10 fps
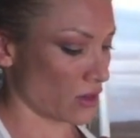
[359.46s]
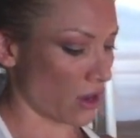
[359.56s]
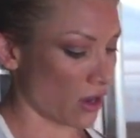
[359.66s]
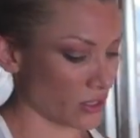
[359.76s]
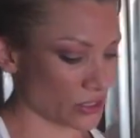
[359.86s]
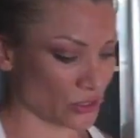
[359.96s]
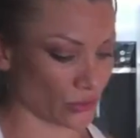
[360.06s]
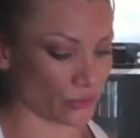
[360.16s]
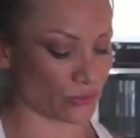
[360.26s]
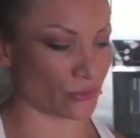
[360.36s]

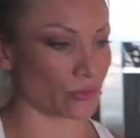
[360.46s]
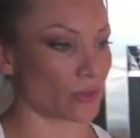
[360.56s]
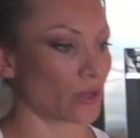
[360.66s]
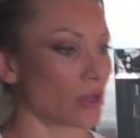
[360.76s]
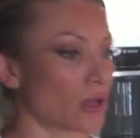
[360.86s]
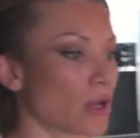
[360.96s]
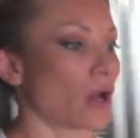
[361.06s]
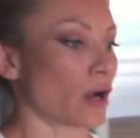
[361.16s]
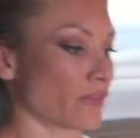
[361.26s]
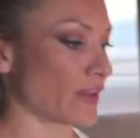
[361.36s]
onto
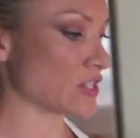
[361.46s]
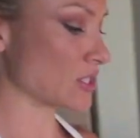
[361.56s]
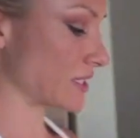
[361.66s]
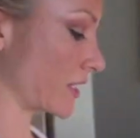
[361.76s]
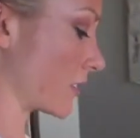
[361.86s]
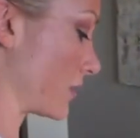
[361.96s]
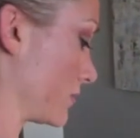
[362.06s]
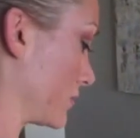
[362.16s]
our veggies here.